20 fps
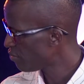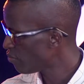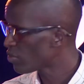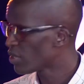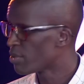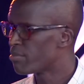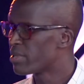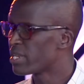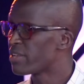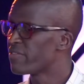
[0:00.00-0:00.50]

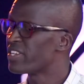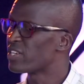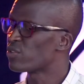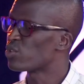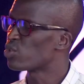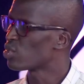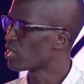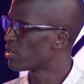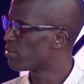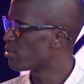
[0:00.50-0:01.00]
But even as we
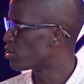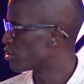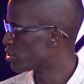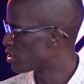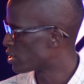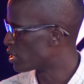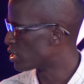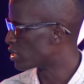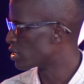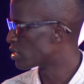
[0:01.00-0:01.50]
talk about those
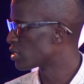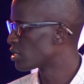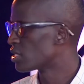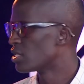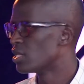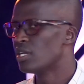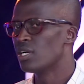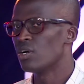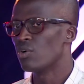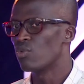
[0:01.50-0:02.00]
things,
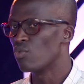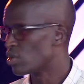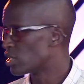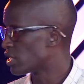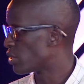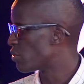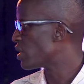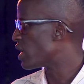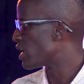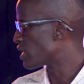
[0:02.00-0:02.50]
what are
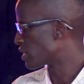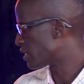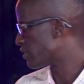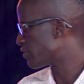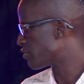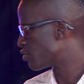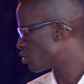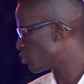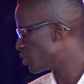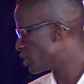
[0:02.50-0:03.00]
we ourselves
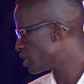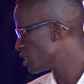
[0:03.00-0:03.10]
doing